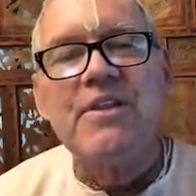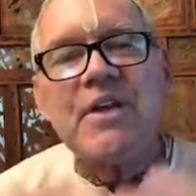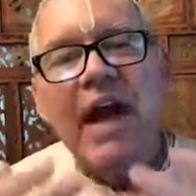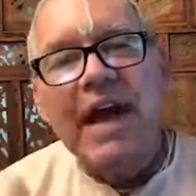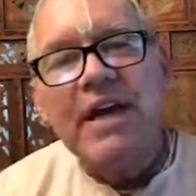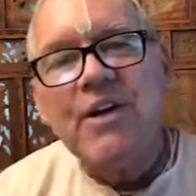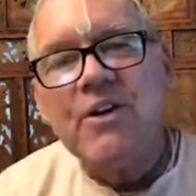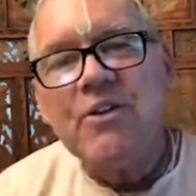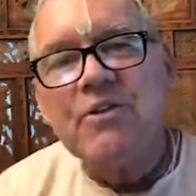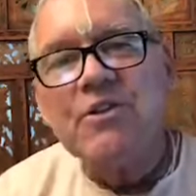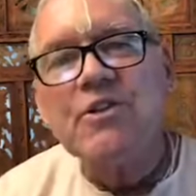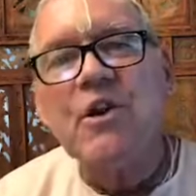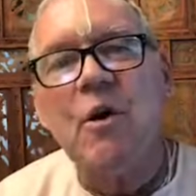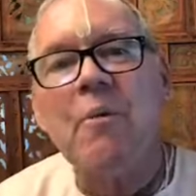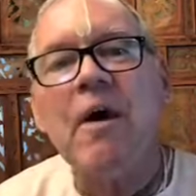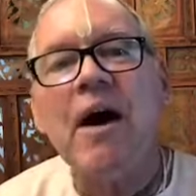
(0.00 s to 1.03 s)
Thank you
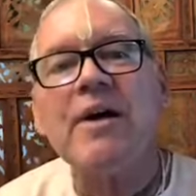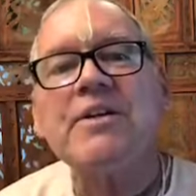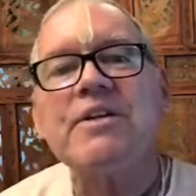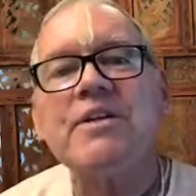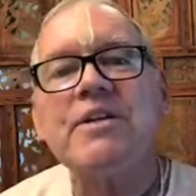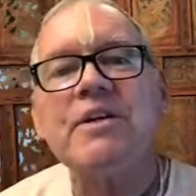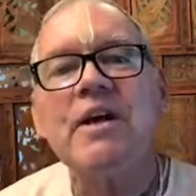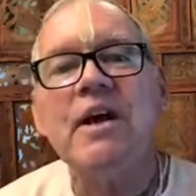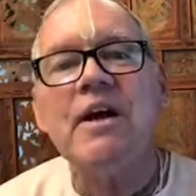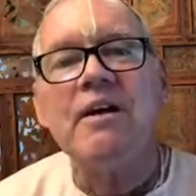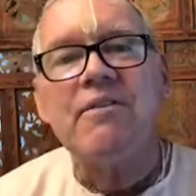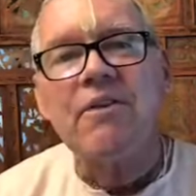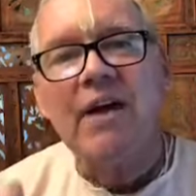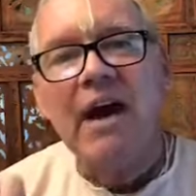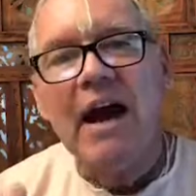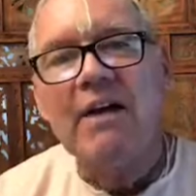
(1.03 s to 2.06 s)
so much
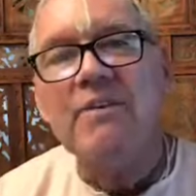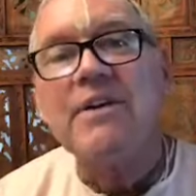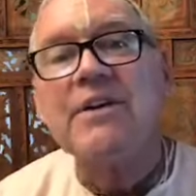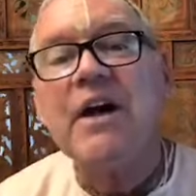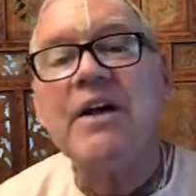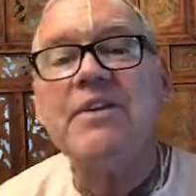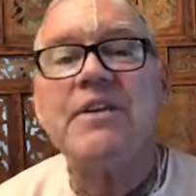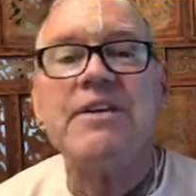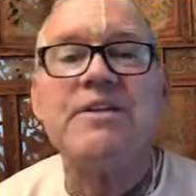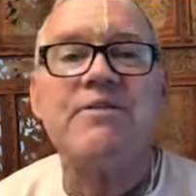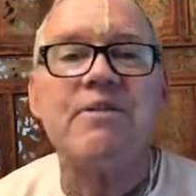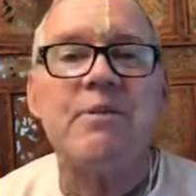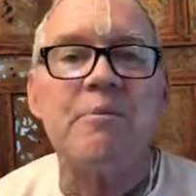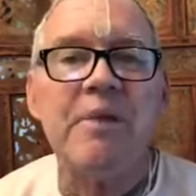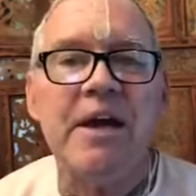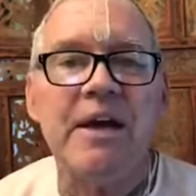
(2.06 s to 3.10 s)
for having done this
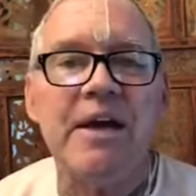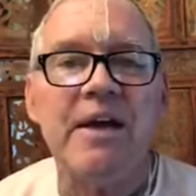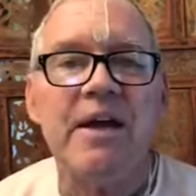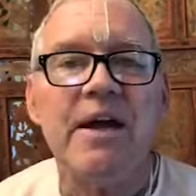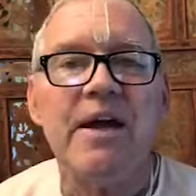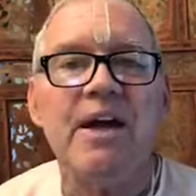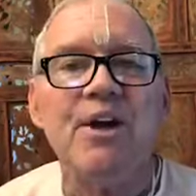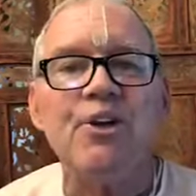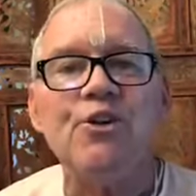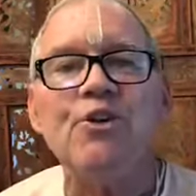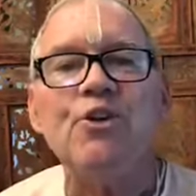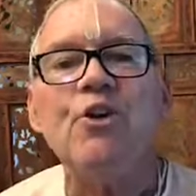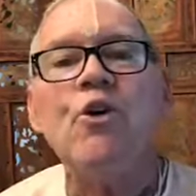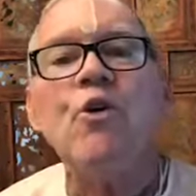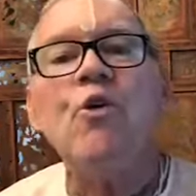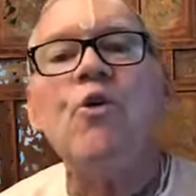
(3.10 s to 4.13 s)
for me.
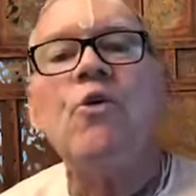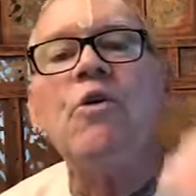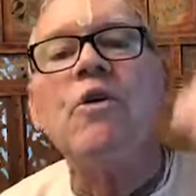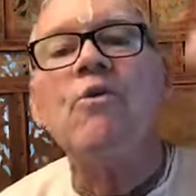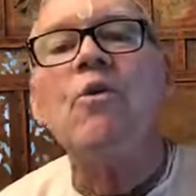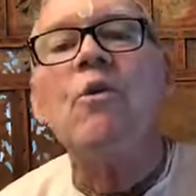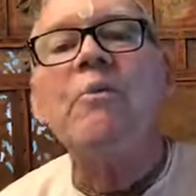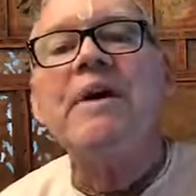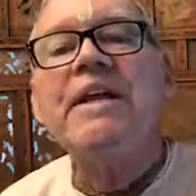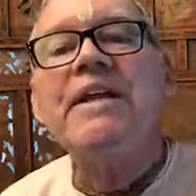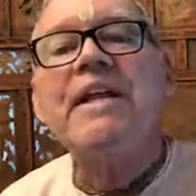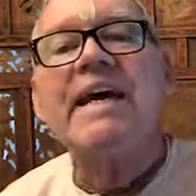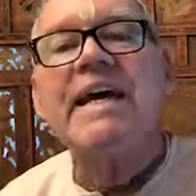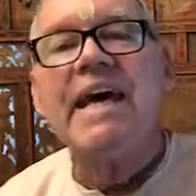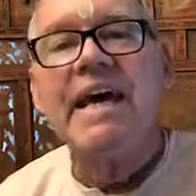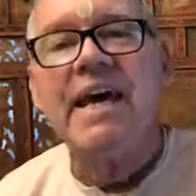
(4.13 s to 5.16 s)
You will be
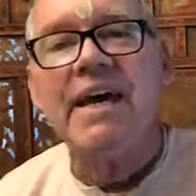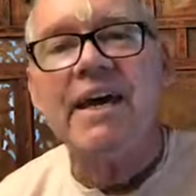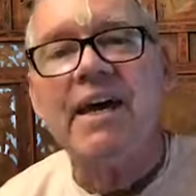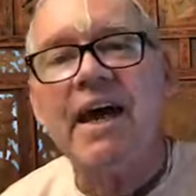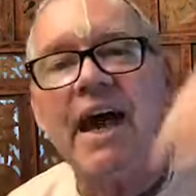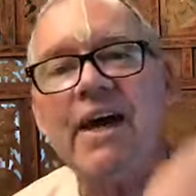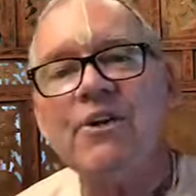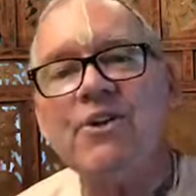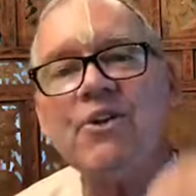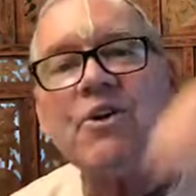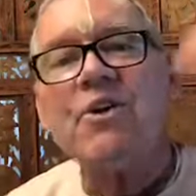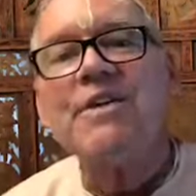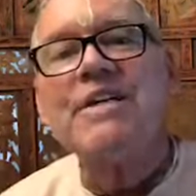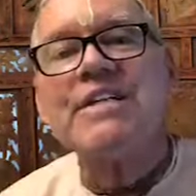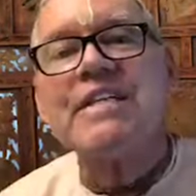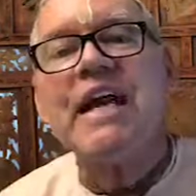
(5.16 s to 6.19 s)
the king, and
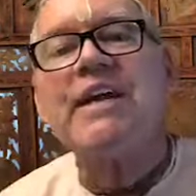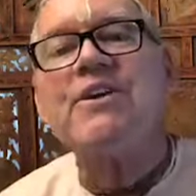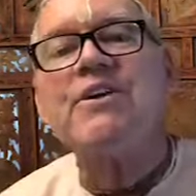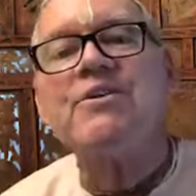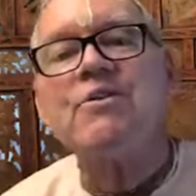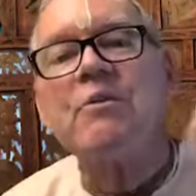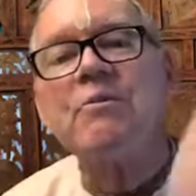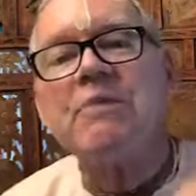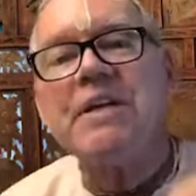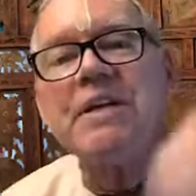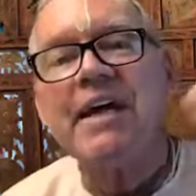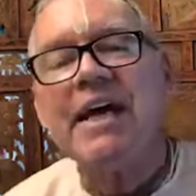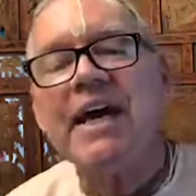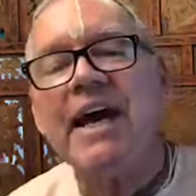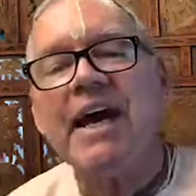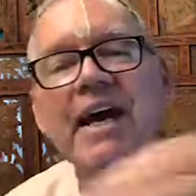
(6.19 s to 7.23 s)
your descendants will be the
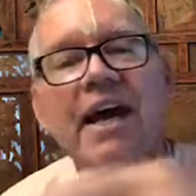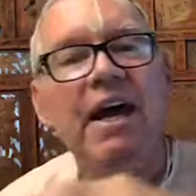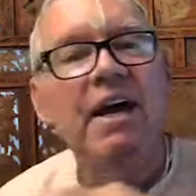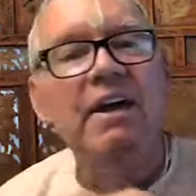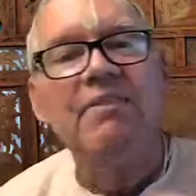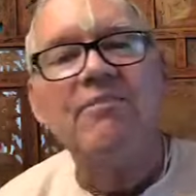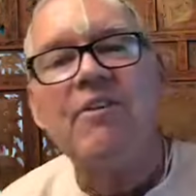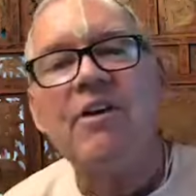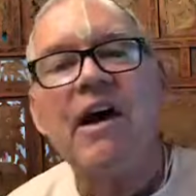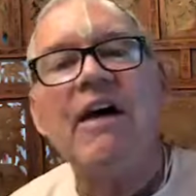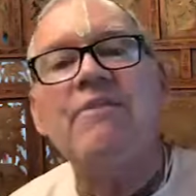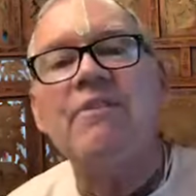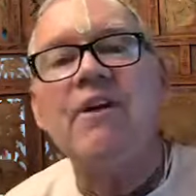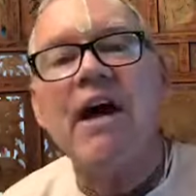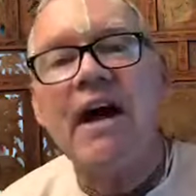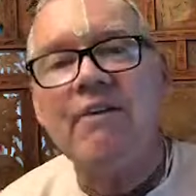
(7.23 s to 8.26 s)
king
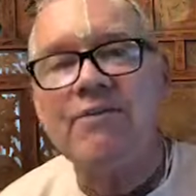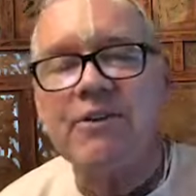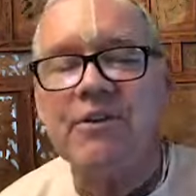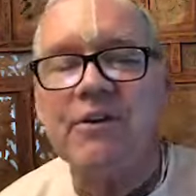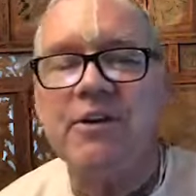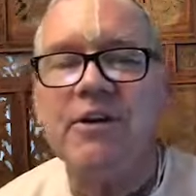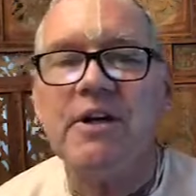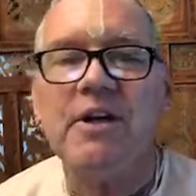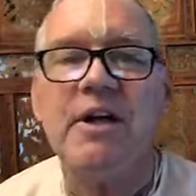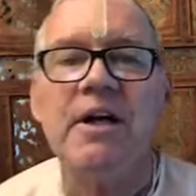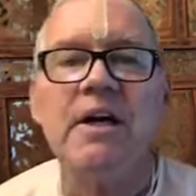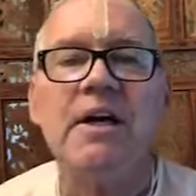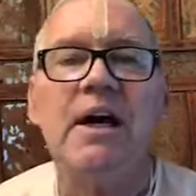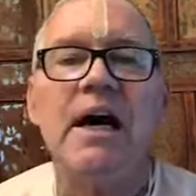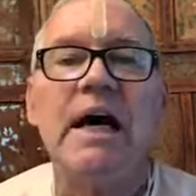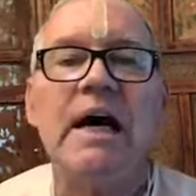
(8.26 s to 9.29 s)
forever after.
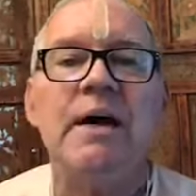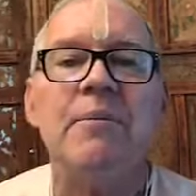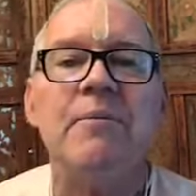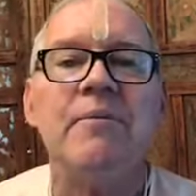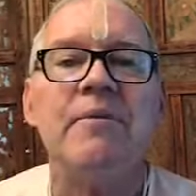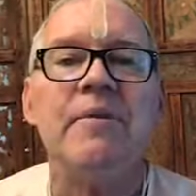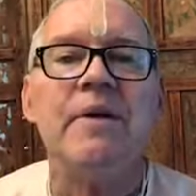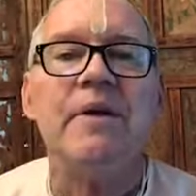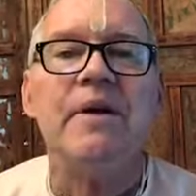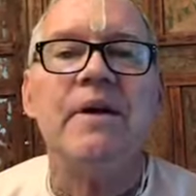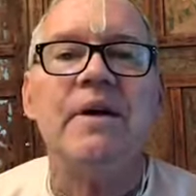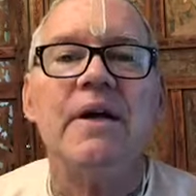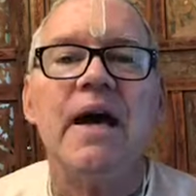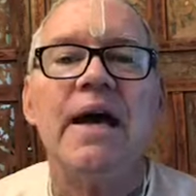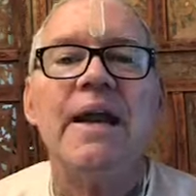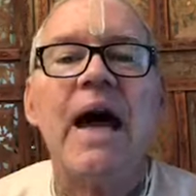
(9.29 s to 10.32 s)
Um,
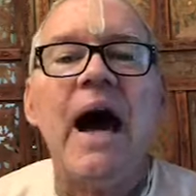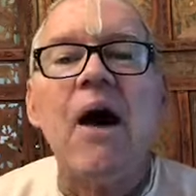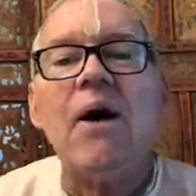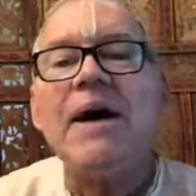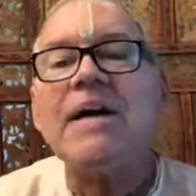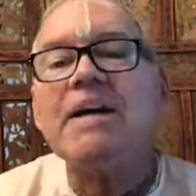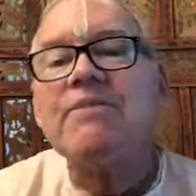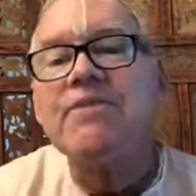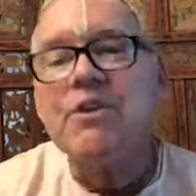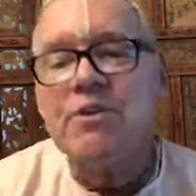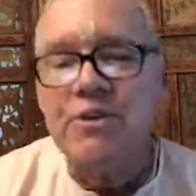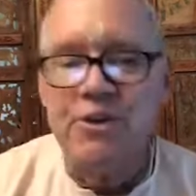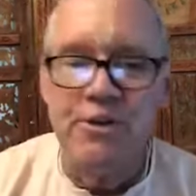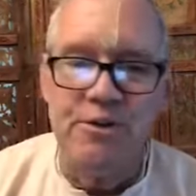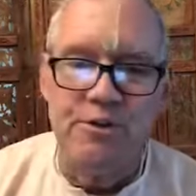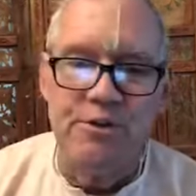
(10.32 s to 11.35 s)
and now I give your
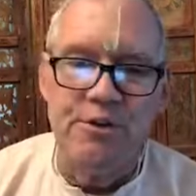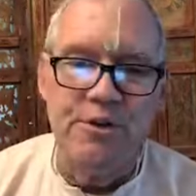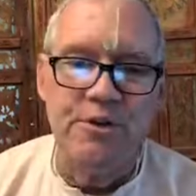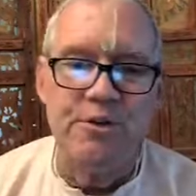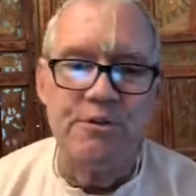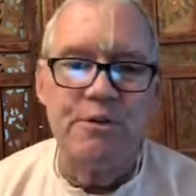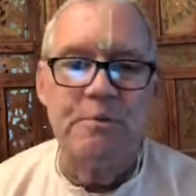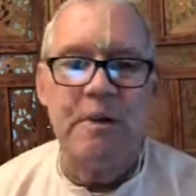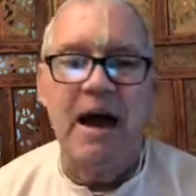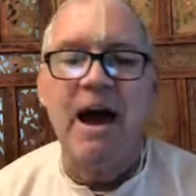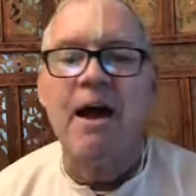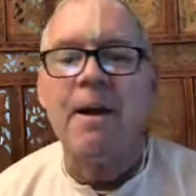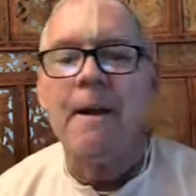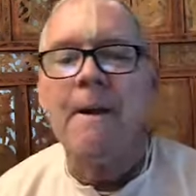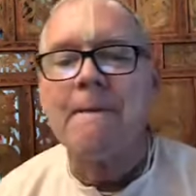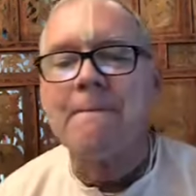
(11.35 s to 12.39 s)
youth, youth back.